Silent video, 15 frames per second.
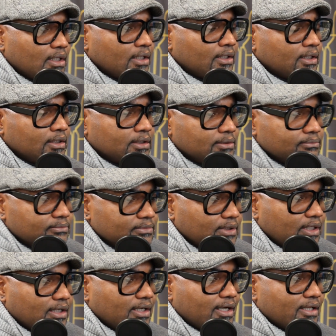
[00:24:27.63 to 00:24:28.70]

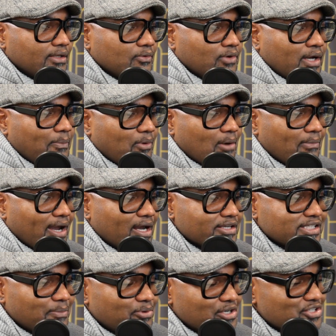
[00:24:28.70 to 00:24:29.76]
I think when I bought my
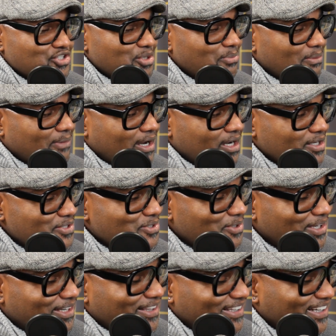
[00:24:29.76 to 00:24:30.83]
house, I put a gym in my house,
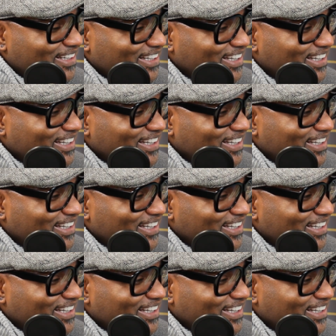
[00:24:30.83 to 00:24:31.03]
so that